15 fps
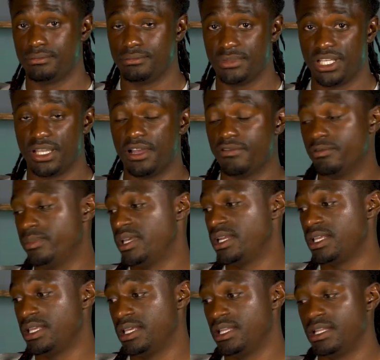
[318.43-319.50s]
the government
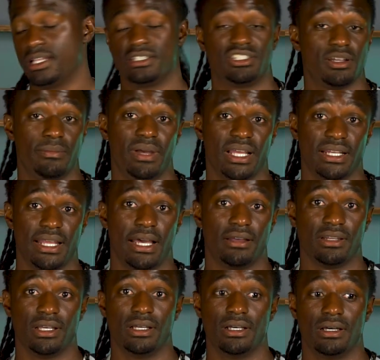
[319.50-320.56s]
again they shut back down
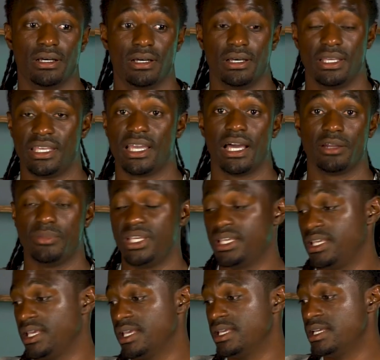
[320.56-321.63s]
the uh, economy
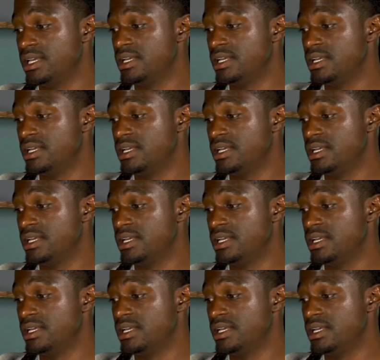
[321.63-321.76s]
again